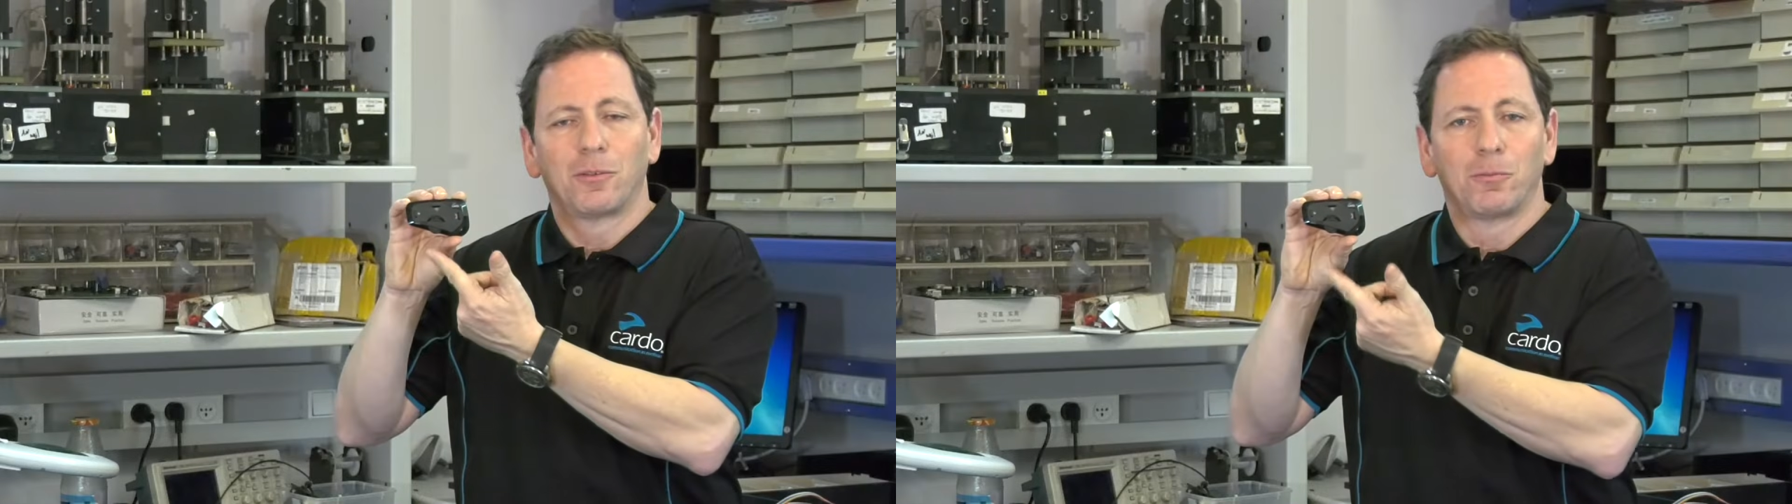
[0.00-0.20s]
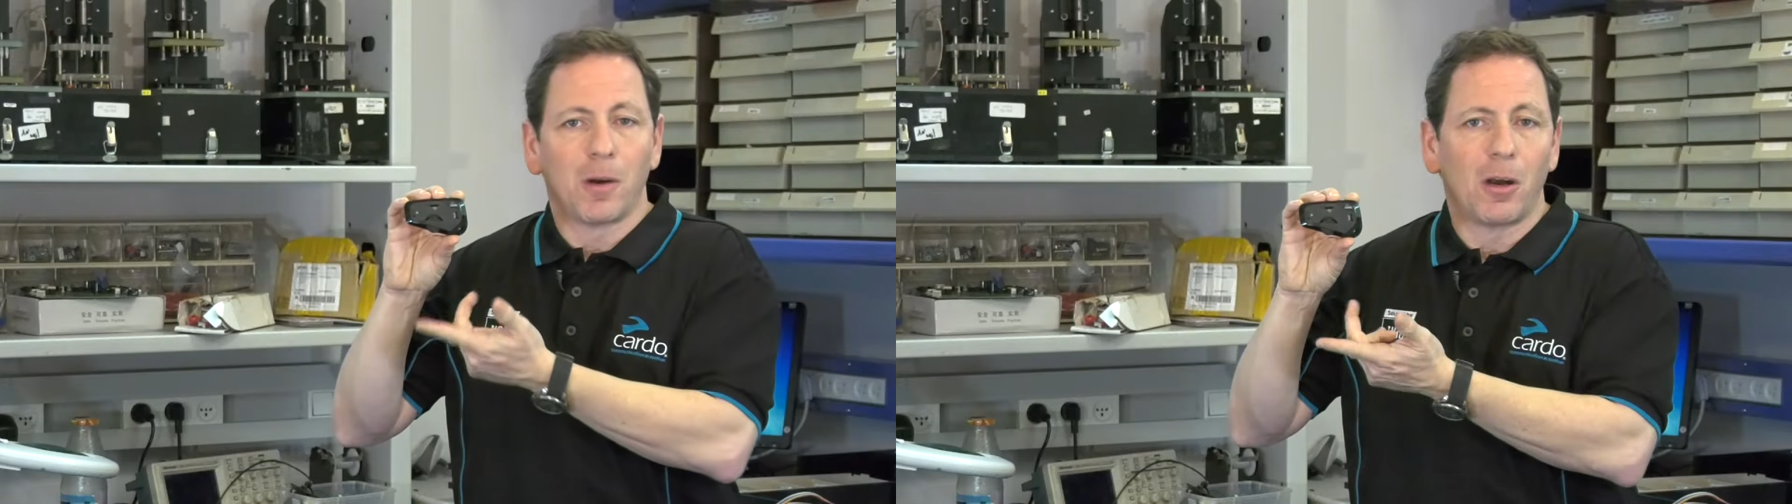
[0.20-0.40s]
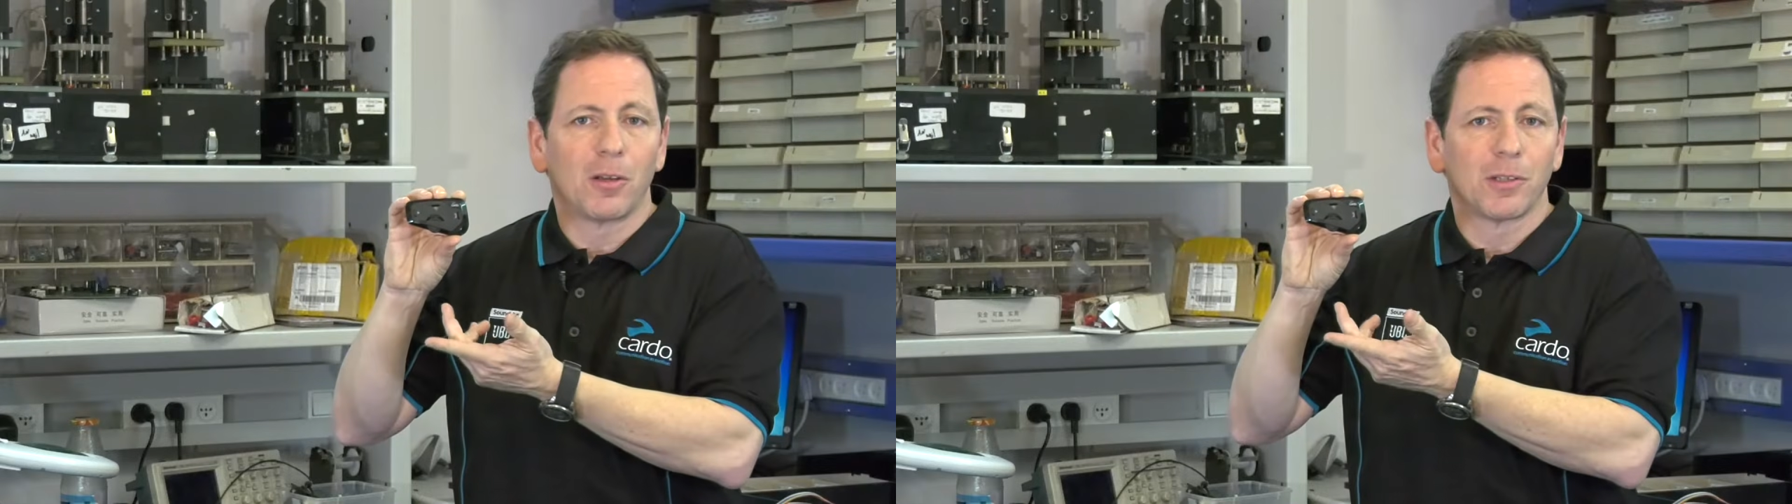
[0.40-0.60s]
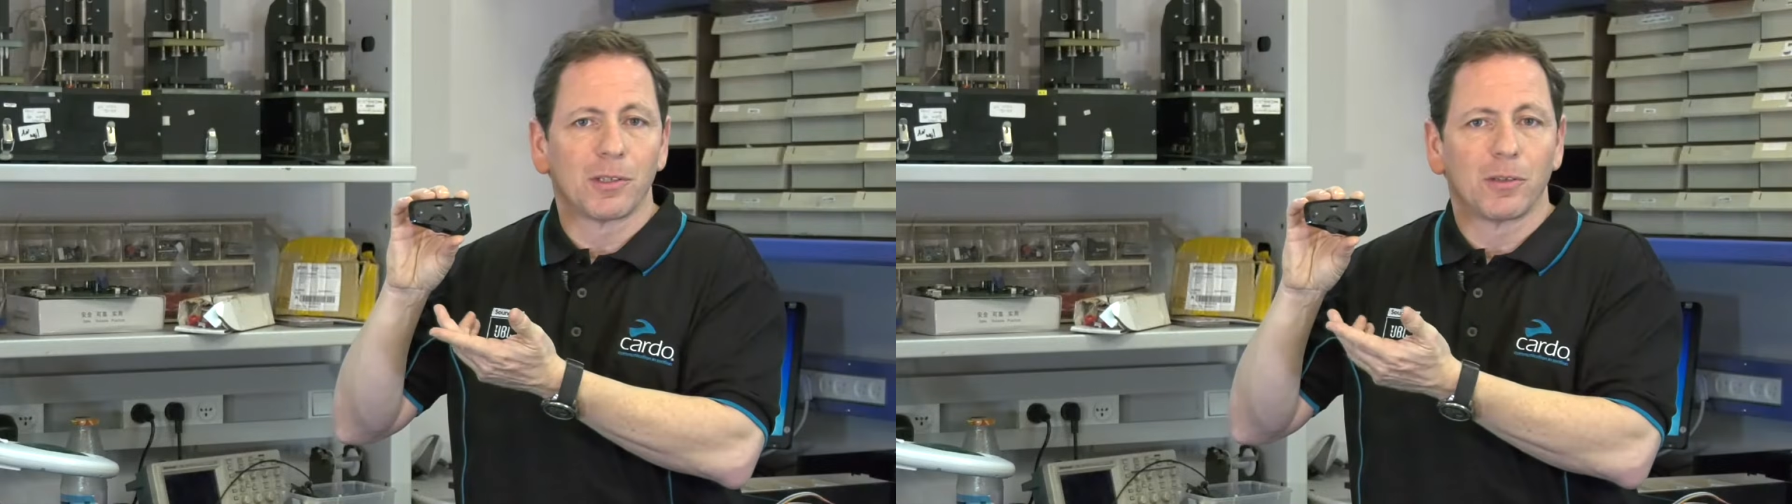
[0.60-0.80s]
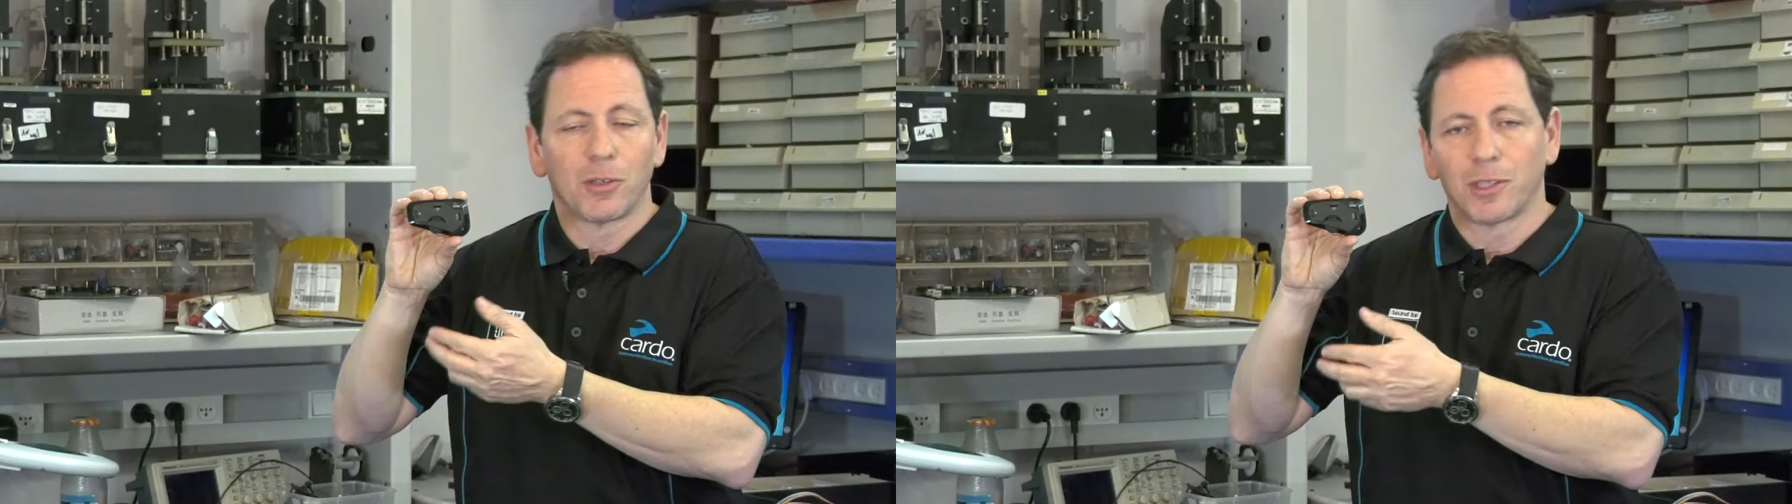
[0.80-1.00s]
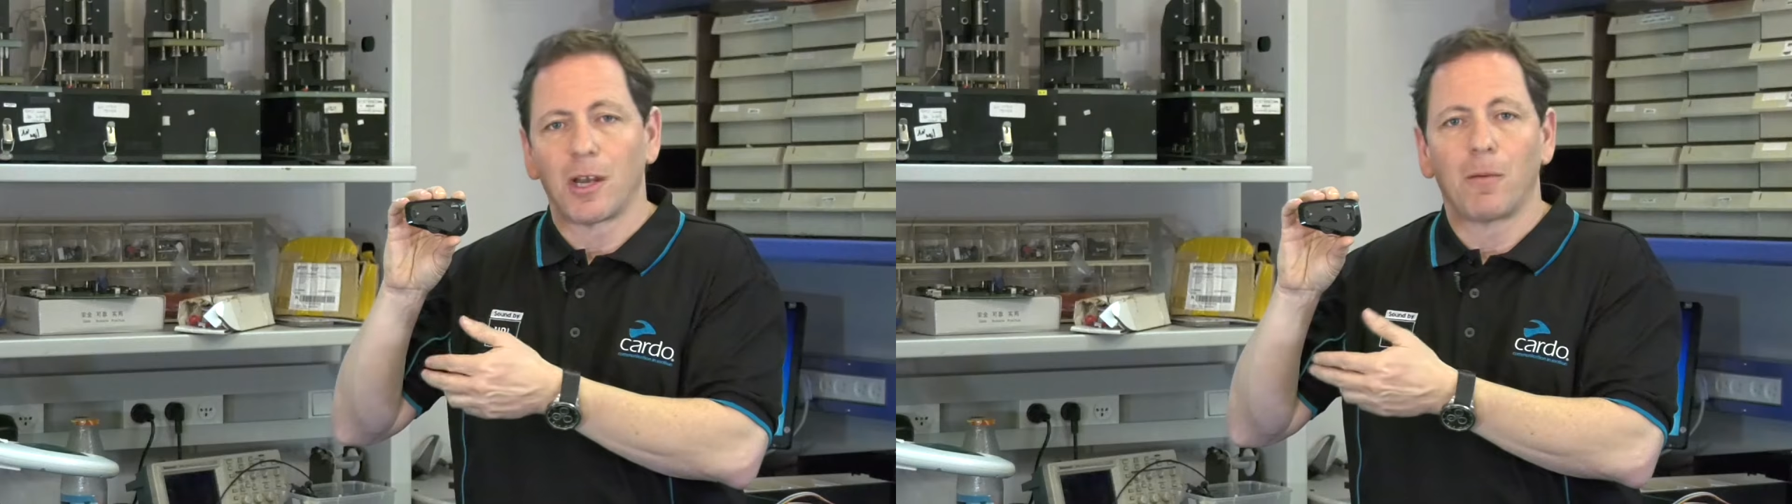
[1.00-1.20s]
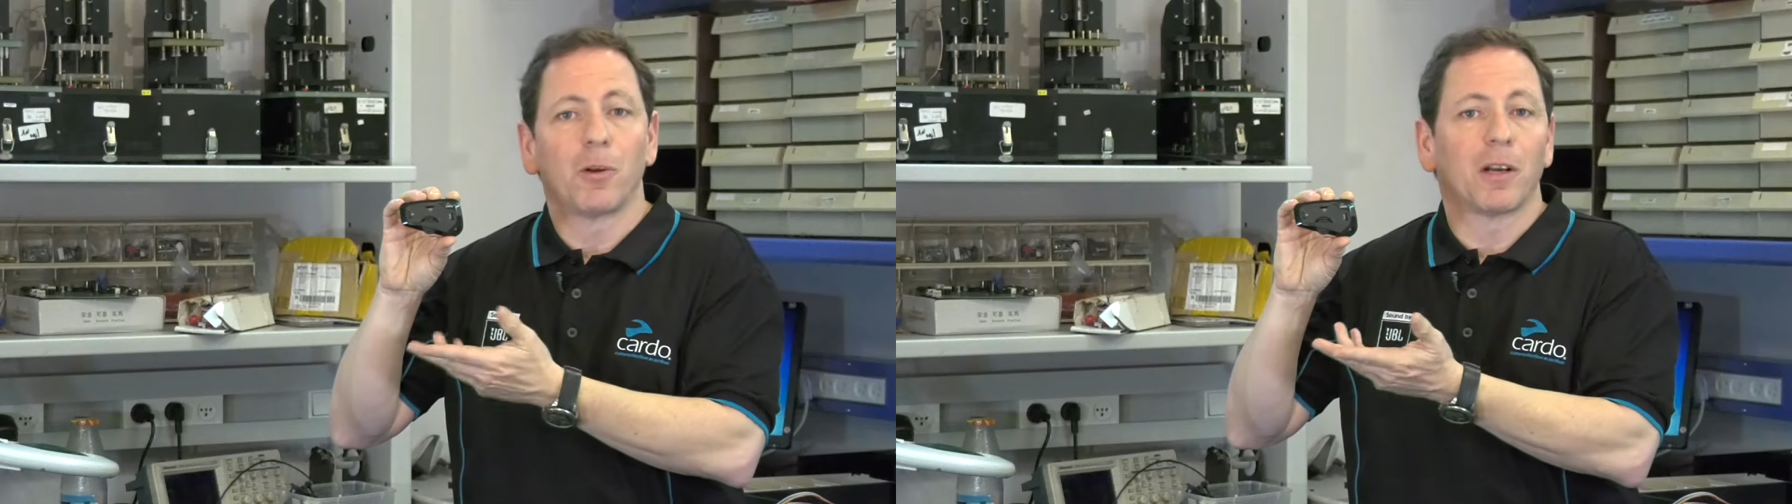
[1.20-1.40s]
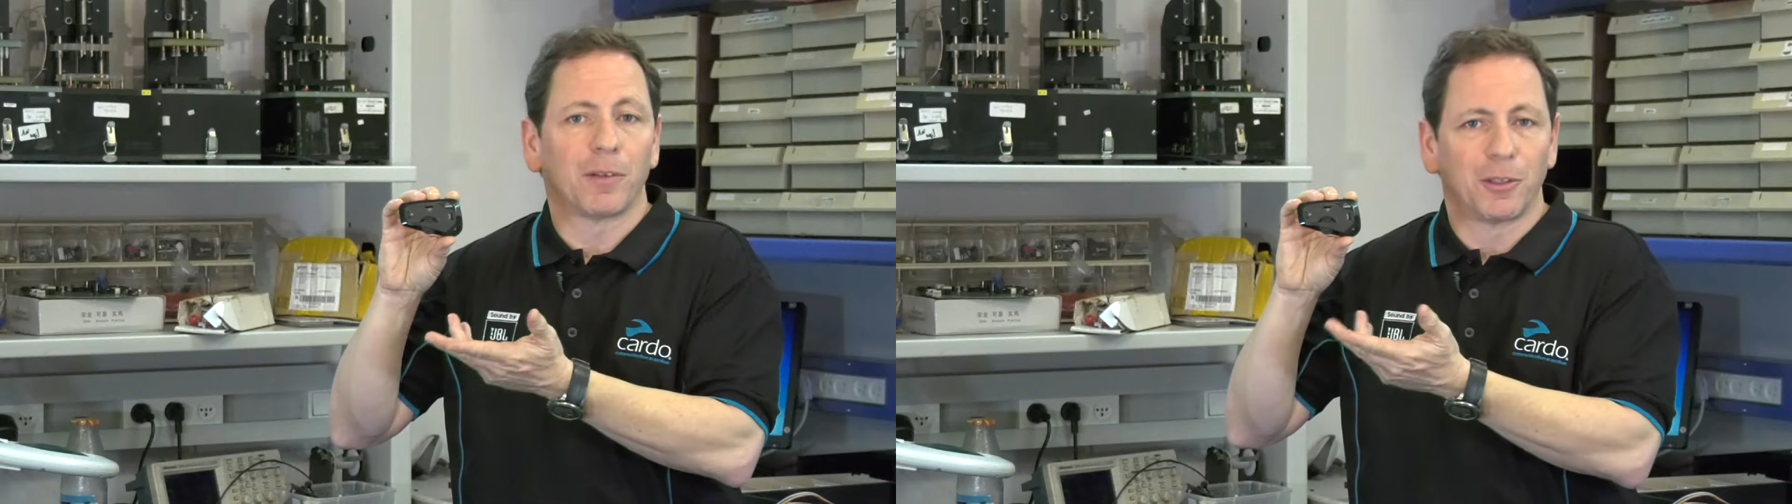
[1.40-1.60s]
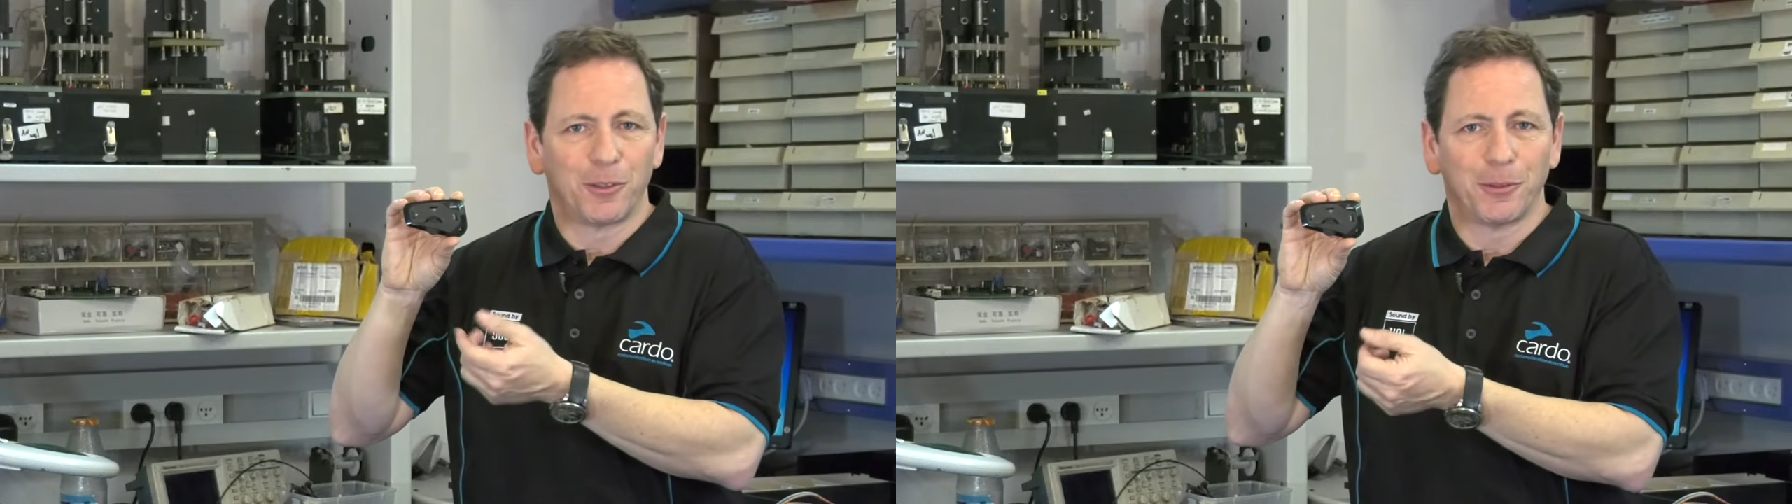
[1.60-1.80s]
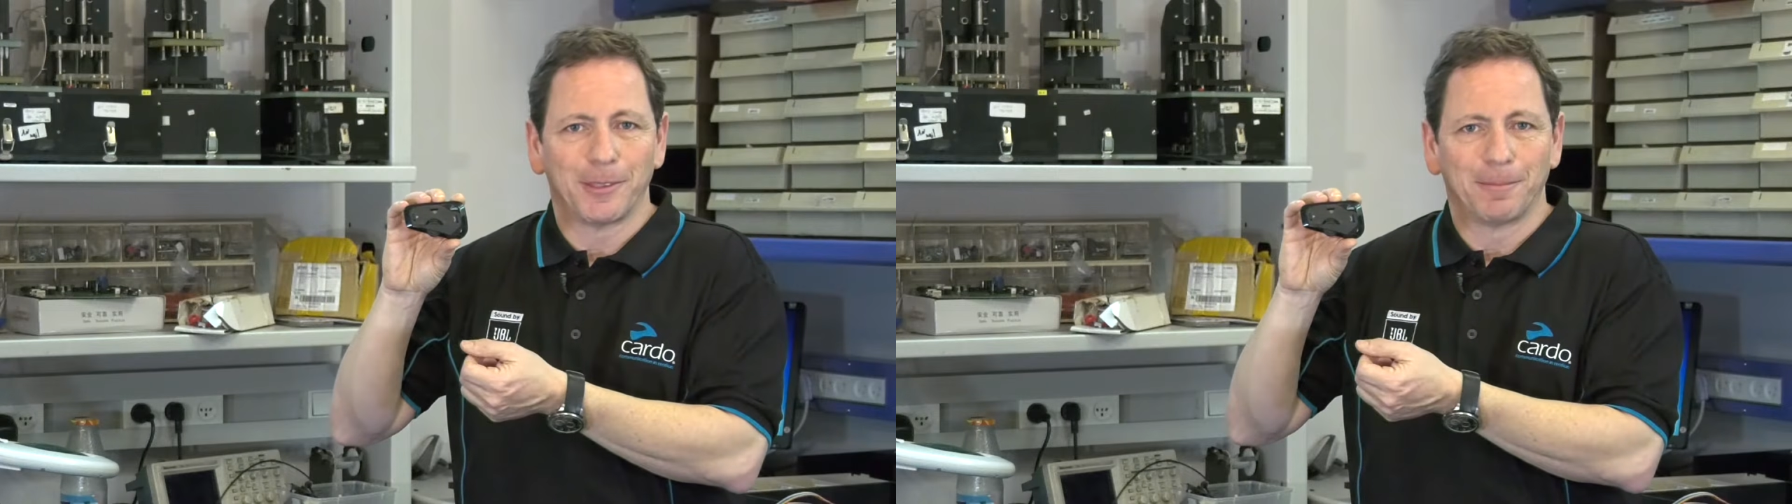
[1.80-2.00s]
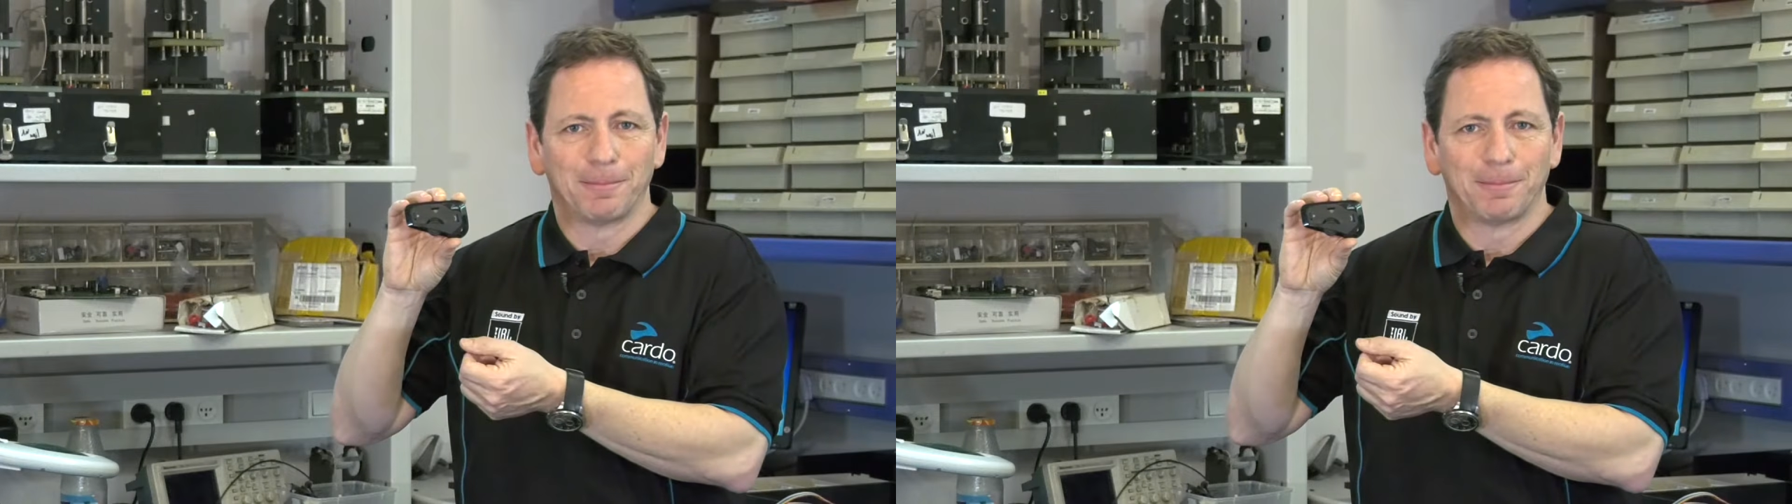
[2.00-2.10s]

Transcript: to pause or stop whatever you're doing.